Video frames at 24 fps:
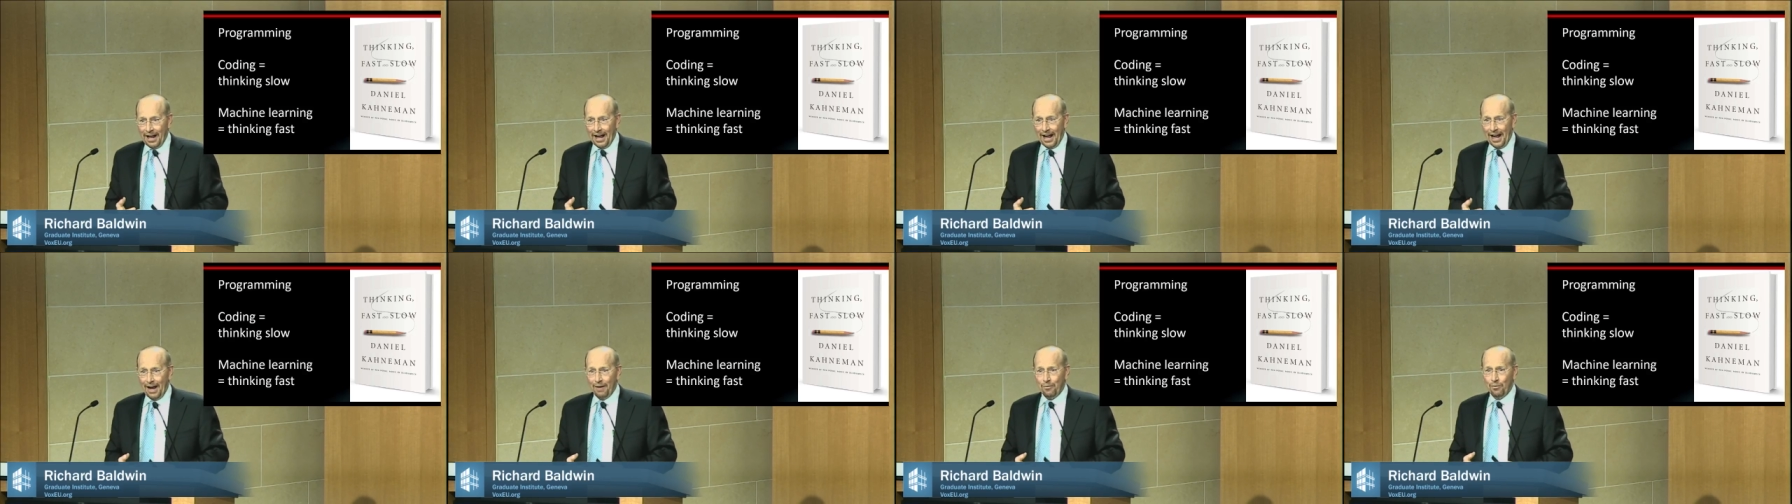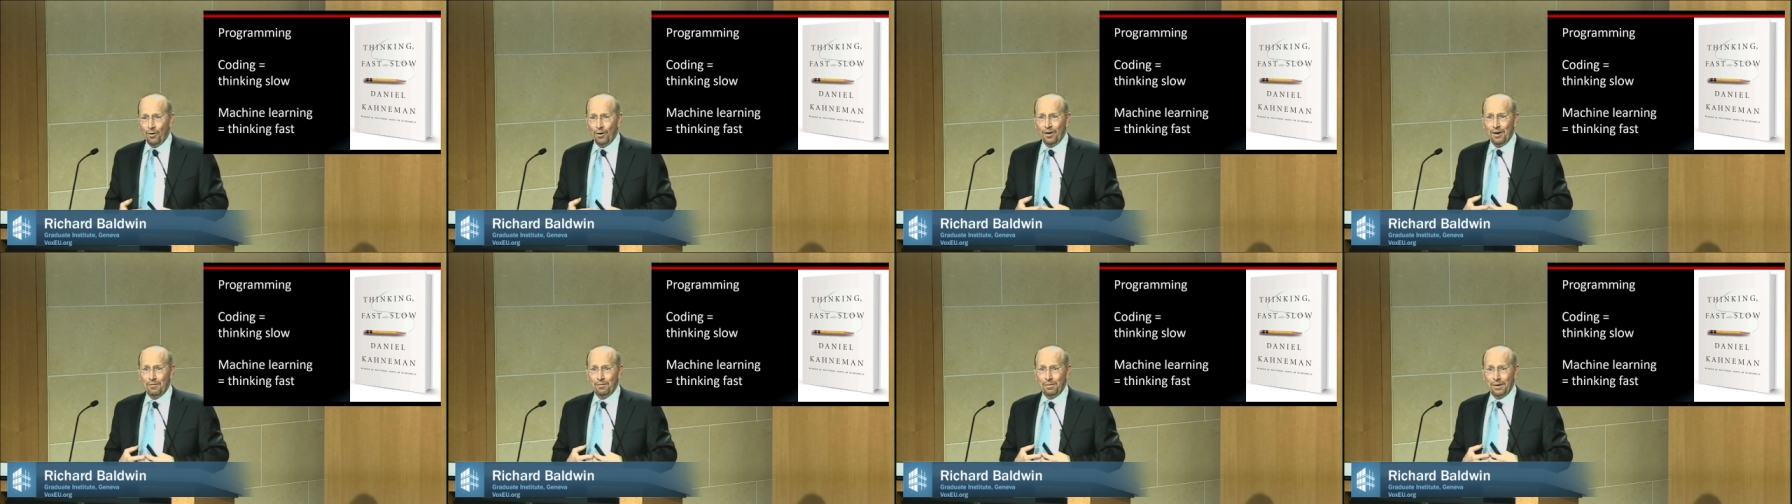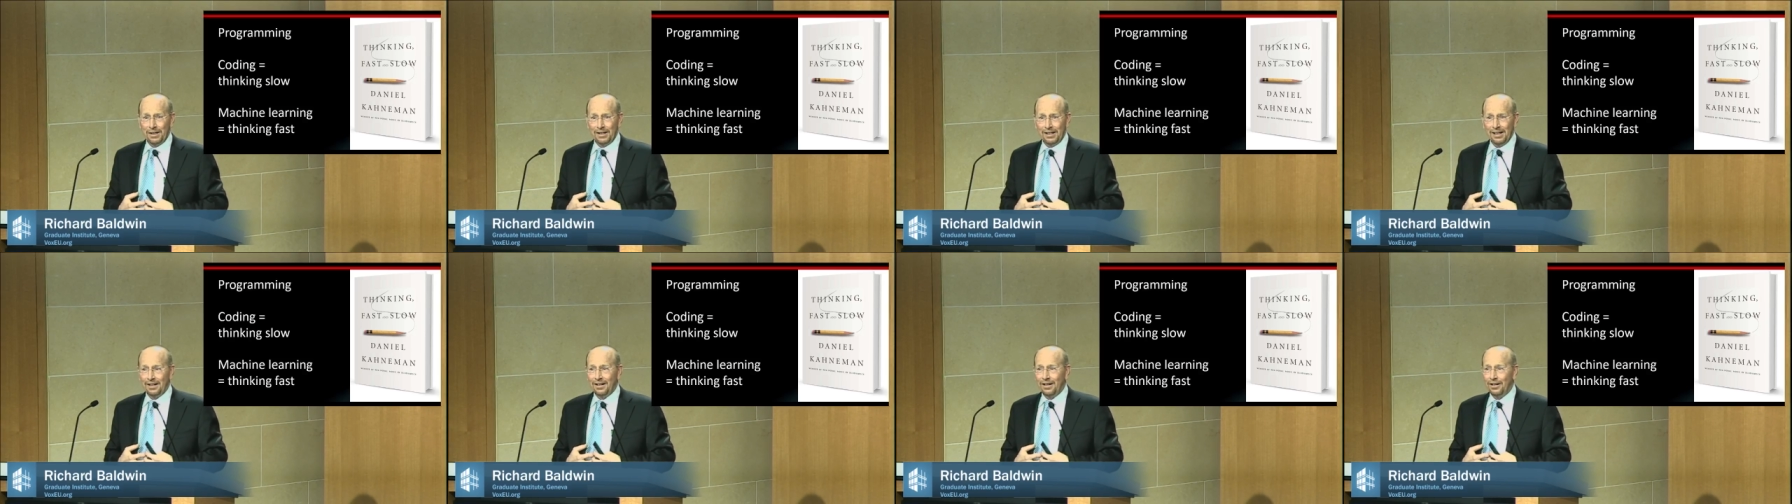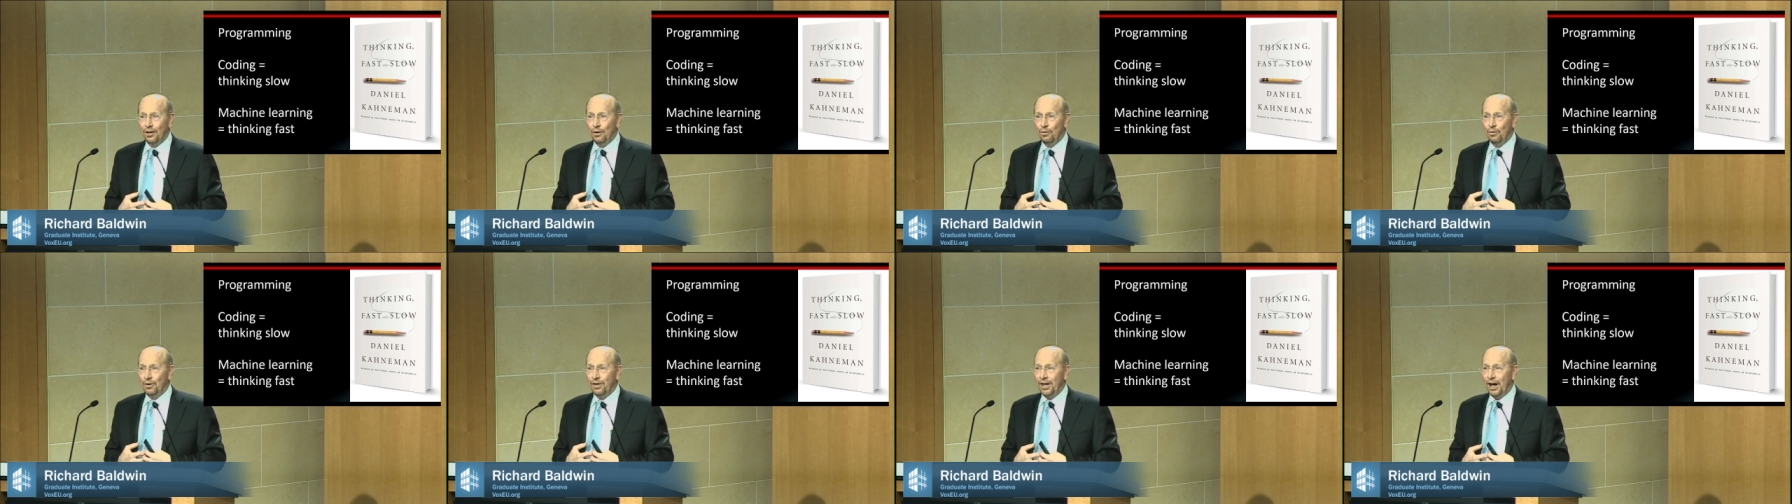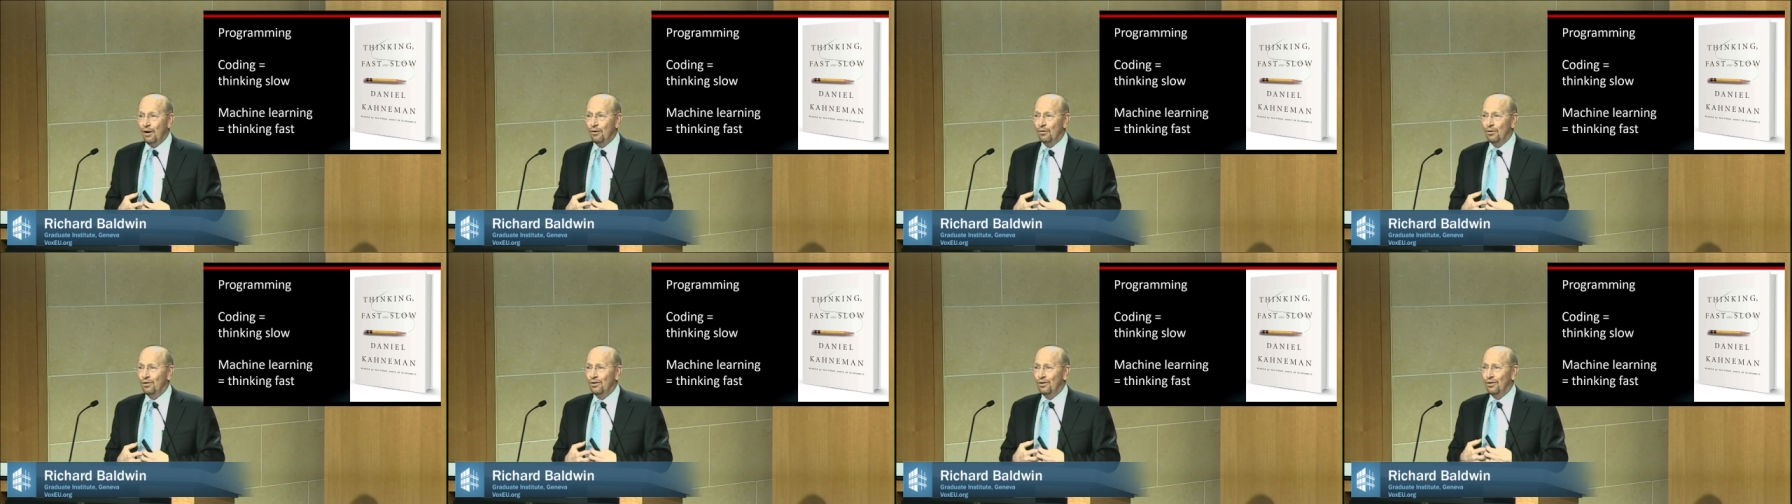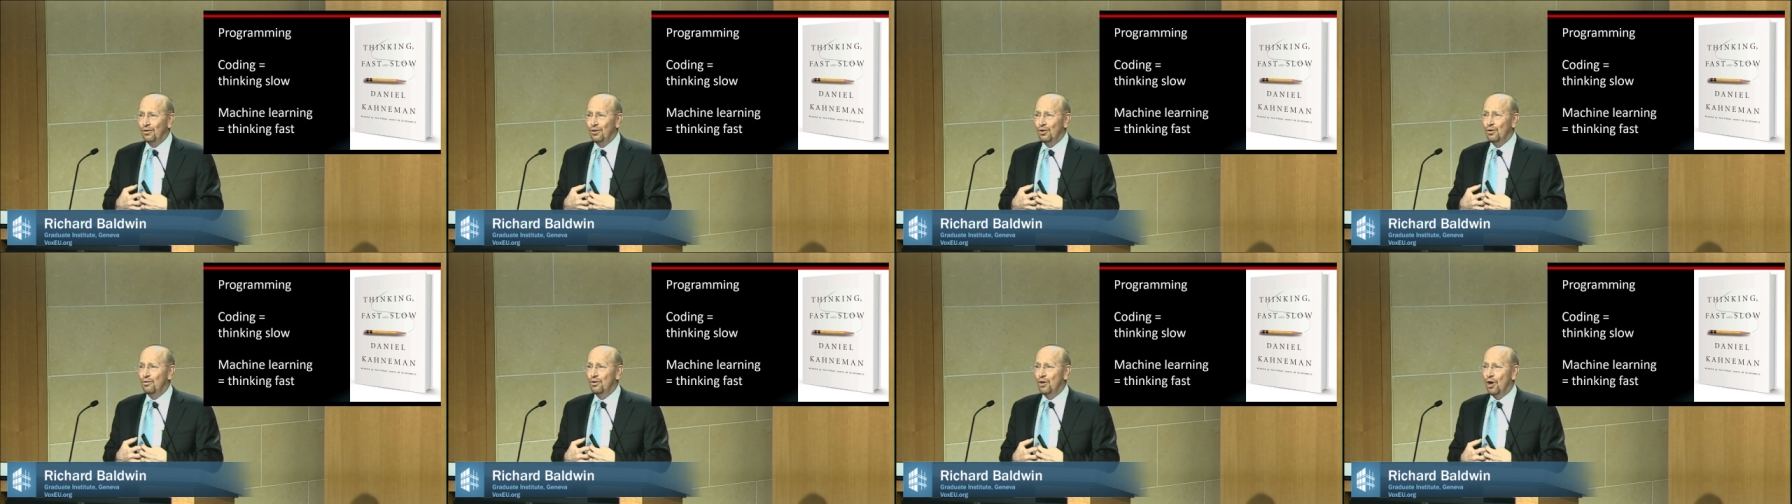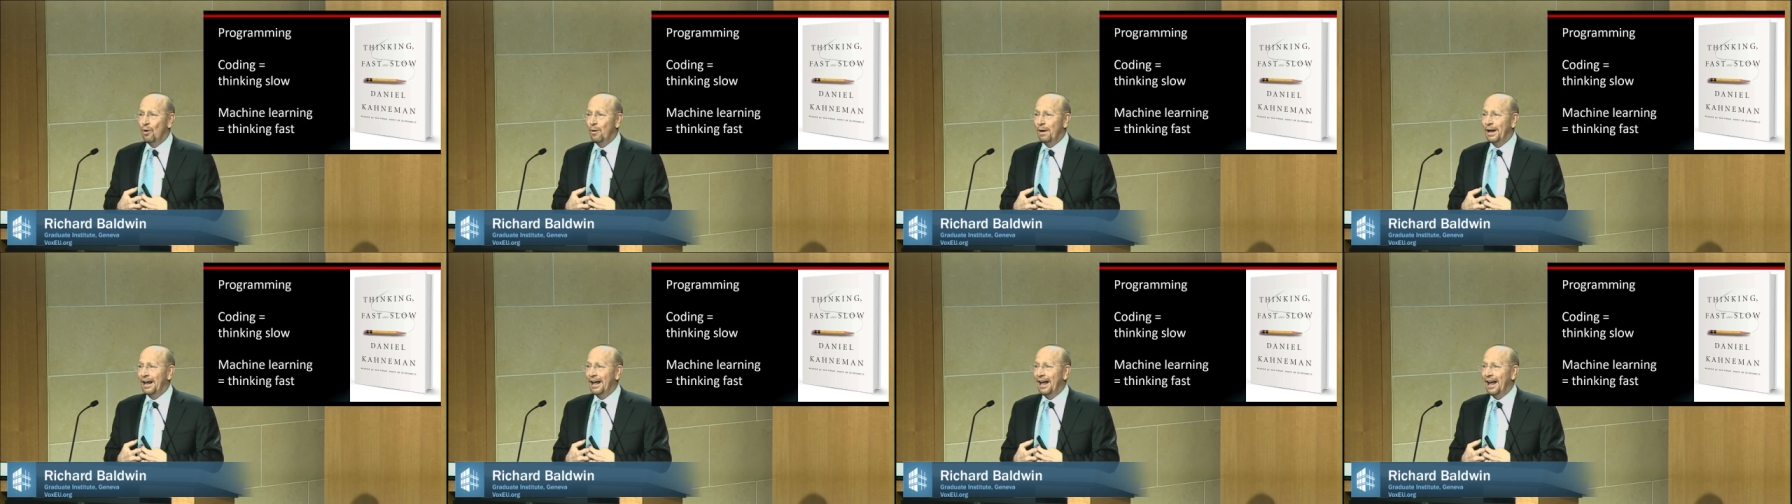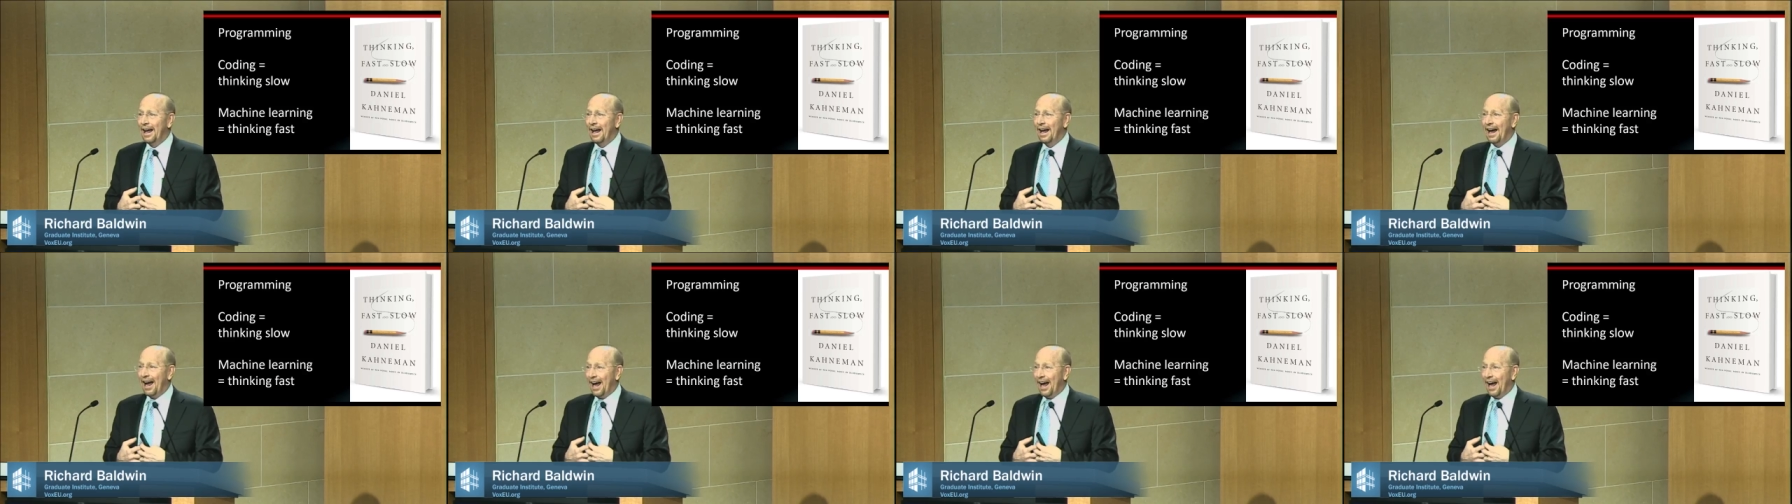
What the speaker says: and in particular, without you knowing